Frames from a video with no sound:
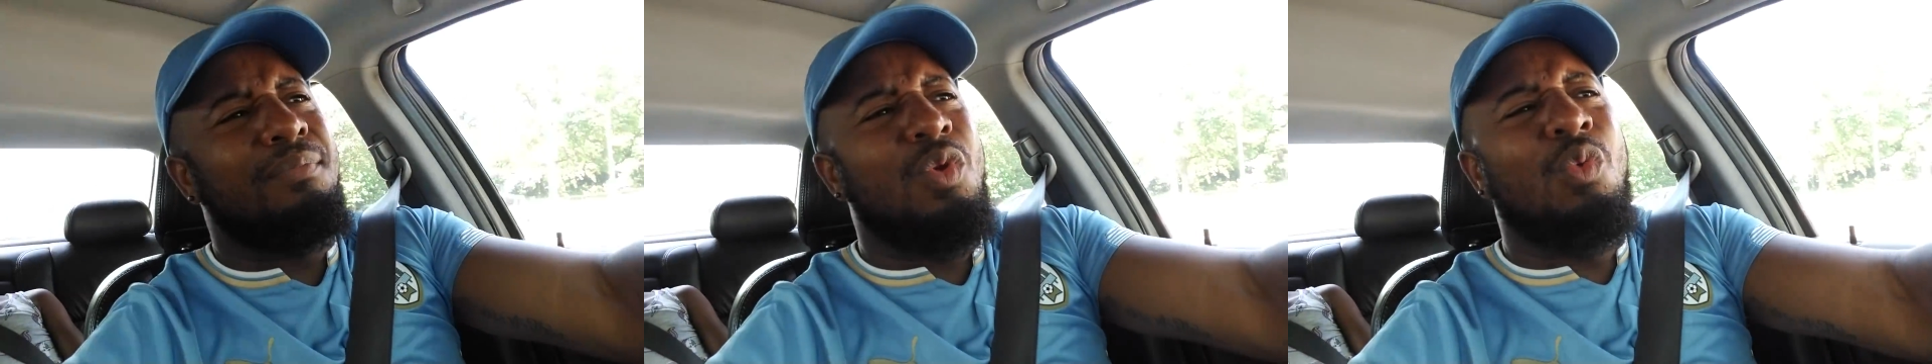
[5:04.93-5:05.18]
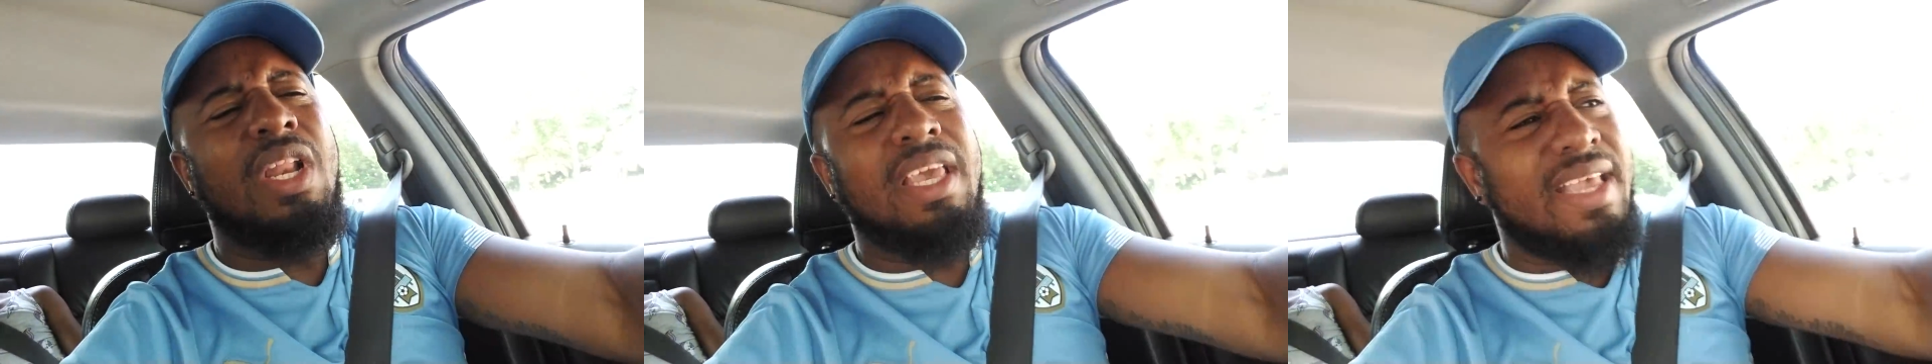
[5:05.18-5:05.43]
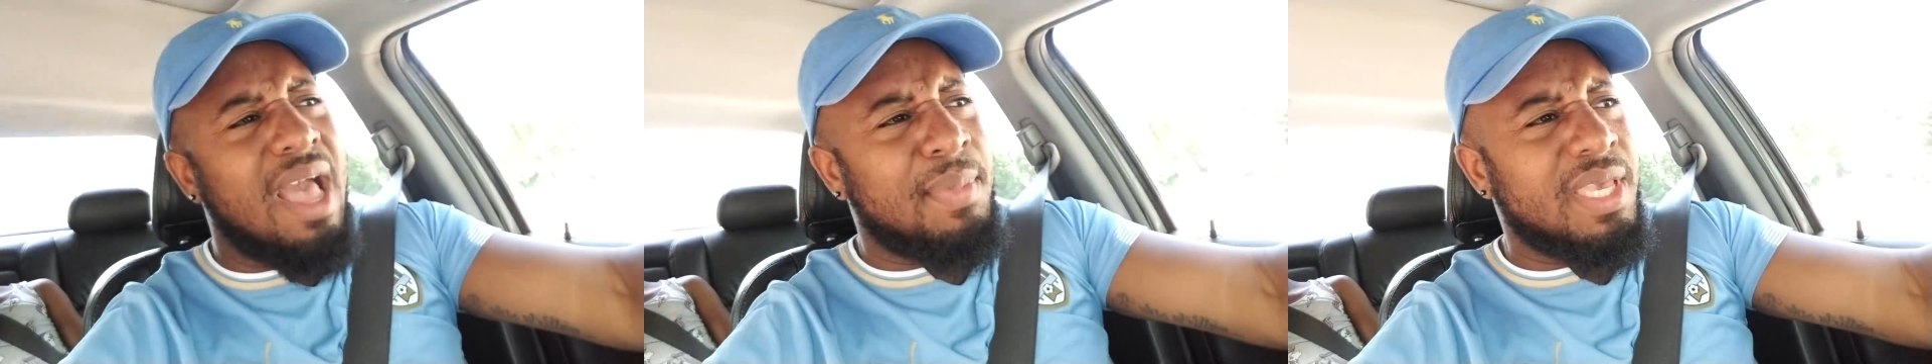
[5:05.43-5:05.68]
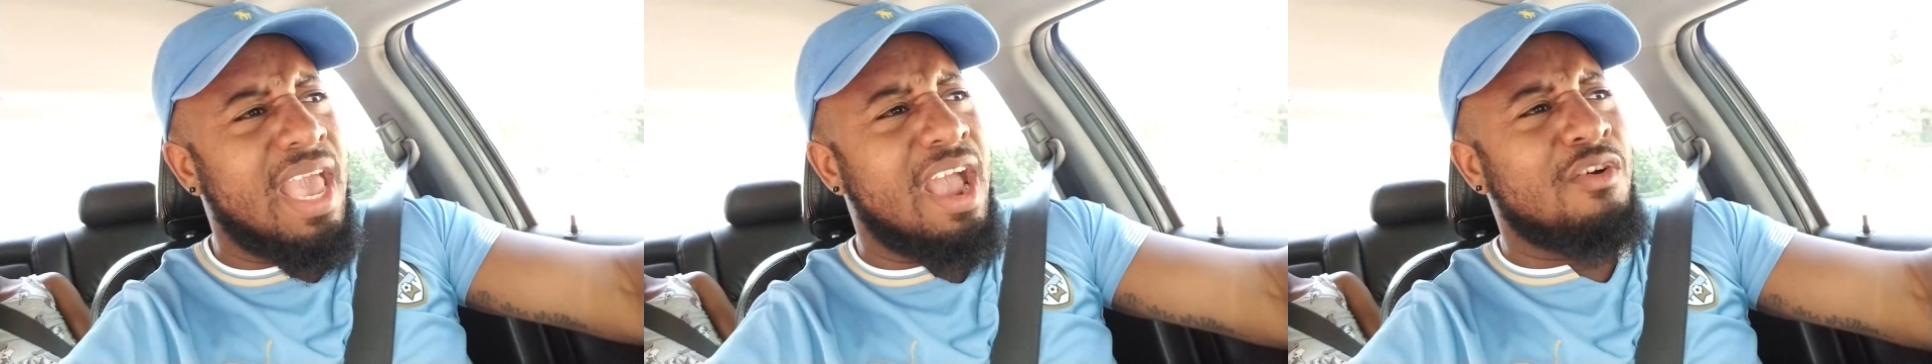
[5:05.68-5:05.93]
Willy
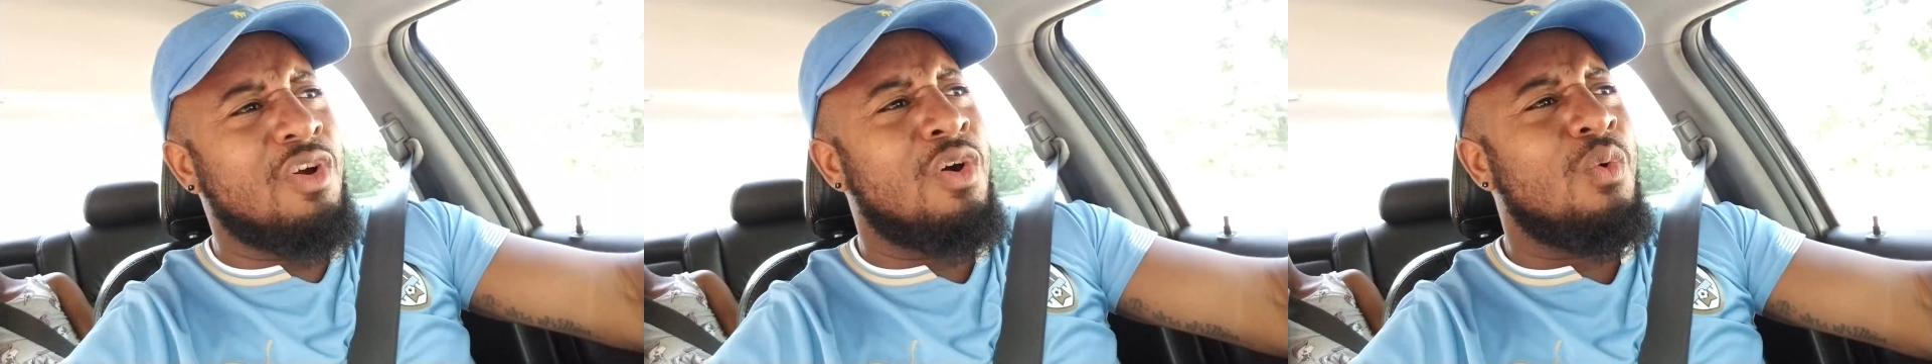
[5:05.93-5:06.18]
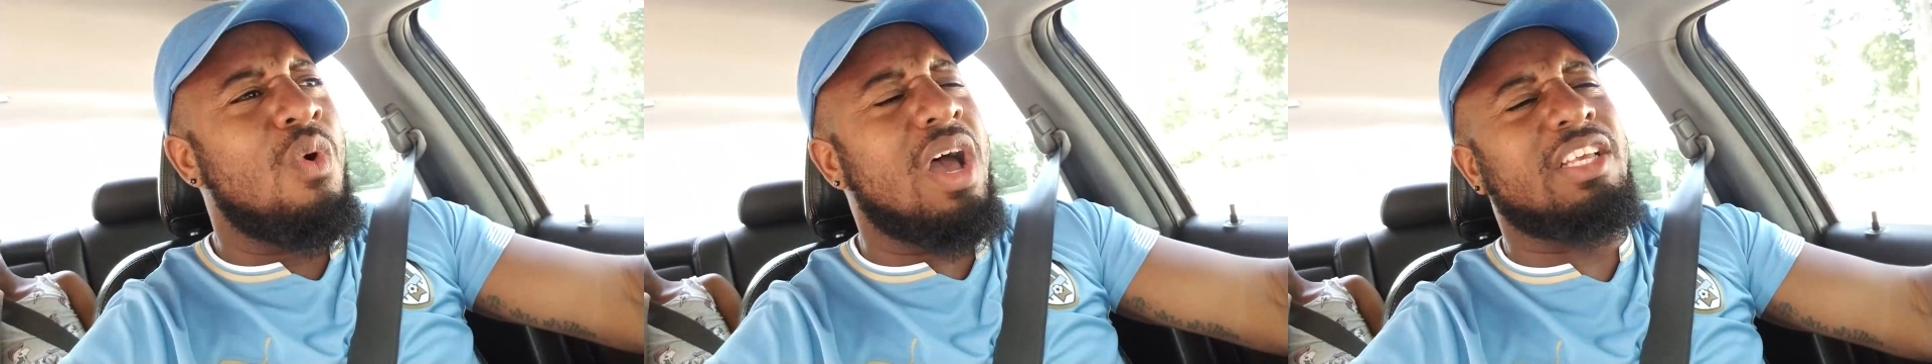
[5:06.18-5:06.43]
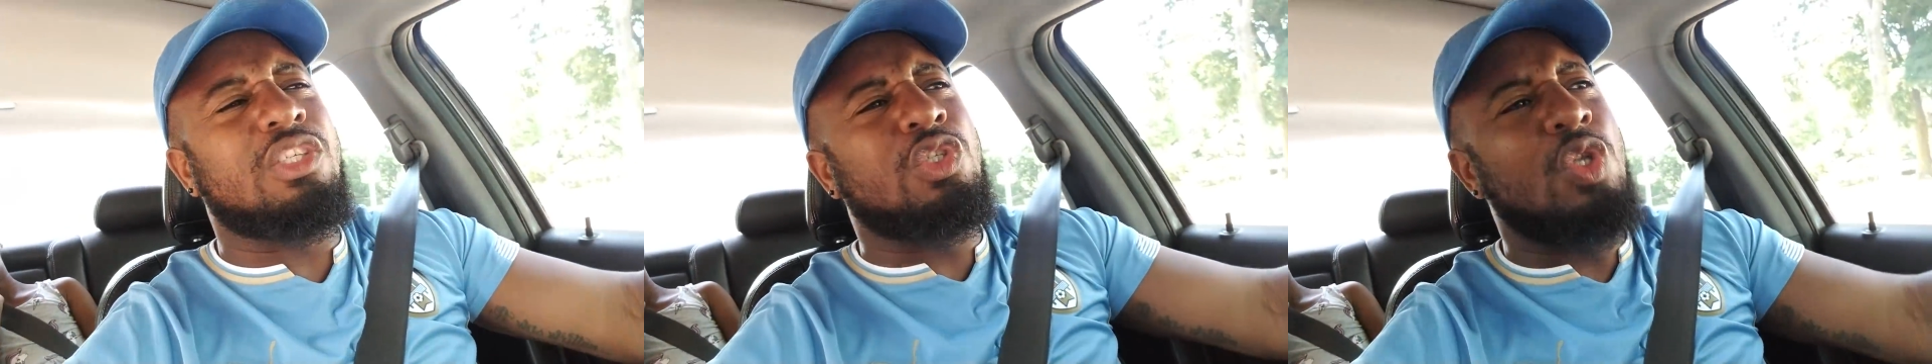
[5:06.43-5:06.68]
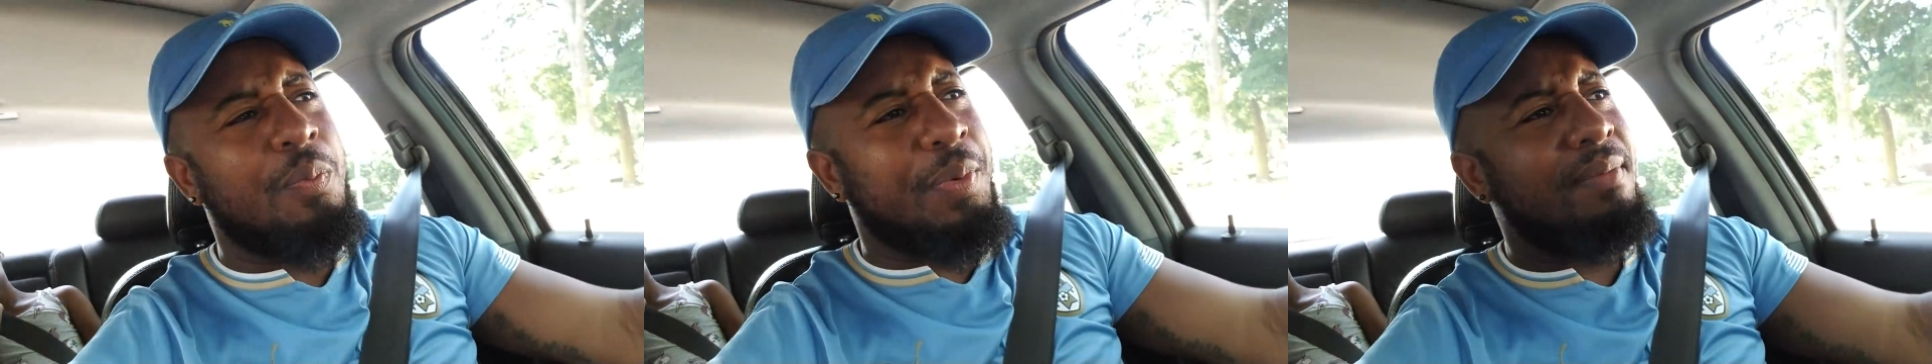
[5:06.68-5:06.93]
Caballero. What a
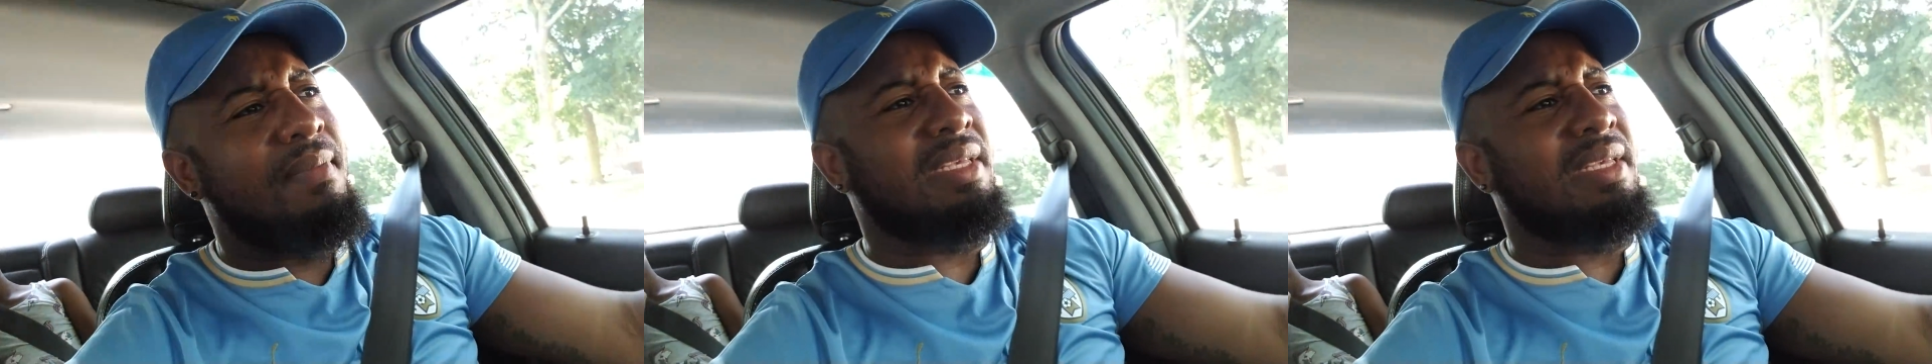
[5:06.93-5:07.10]
stupid